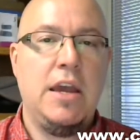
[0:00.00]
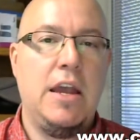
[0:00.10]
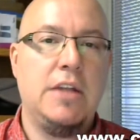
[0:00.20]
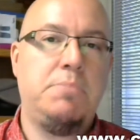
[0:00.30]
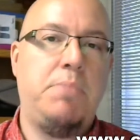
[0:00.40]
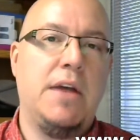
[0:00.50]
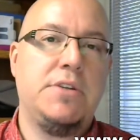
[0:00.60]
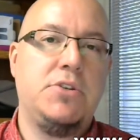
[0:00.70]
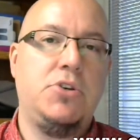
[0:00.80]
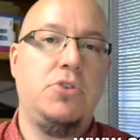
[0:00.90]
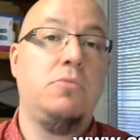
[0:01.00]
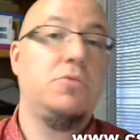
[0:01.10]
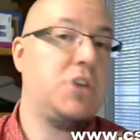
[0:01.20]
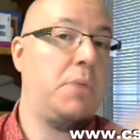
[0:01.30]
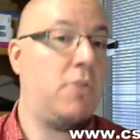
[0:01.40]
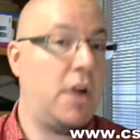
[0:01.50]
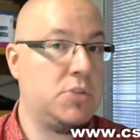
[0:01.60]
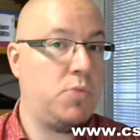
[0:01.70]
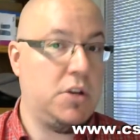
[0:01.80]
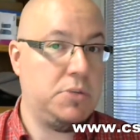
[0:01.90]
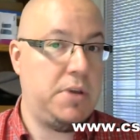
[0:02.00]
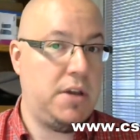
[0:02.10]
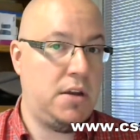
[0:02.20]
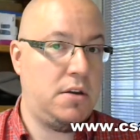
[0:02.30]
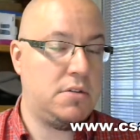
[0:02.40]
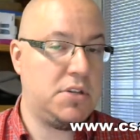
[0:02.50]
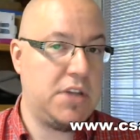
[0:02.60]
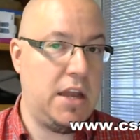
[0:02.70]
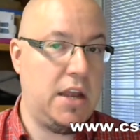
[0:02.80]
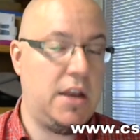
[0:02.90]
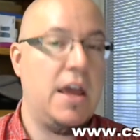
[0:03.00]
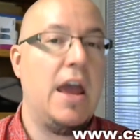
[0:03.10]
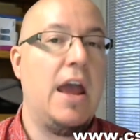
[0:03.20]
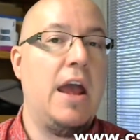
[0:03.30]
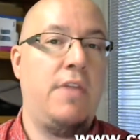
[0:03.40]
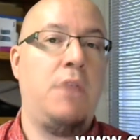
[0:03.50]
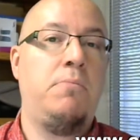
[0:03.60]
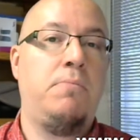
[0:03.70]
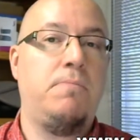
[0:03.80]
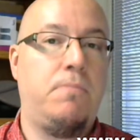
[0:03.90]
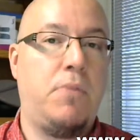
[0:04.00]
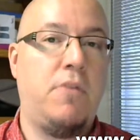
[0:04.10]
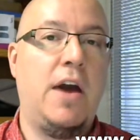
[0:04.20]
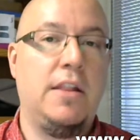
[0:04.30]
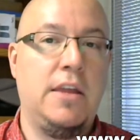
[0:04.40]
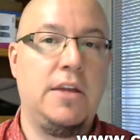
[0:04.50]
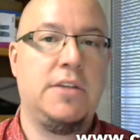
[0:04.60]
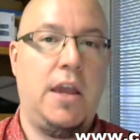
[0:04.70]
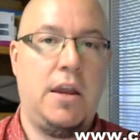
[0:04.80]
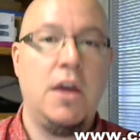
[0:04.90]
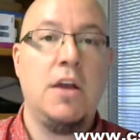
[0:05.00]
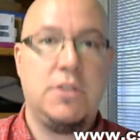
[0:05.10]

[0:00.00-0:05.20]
it's best to summarize what is being cited and then provide a link saying,